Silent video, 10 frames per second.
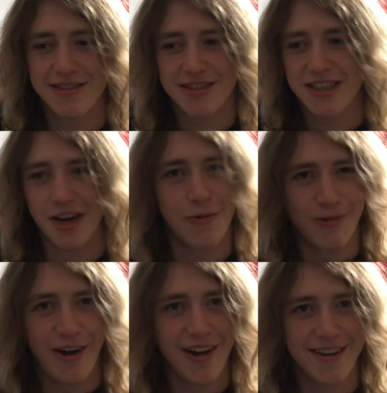so
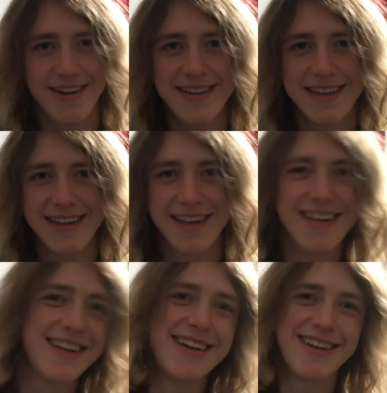what?
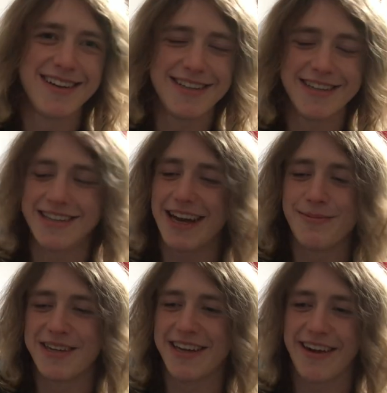You get
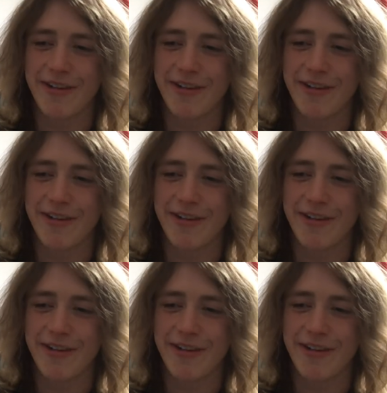me?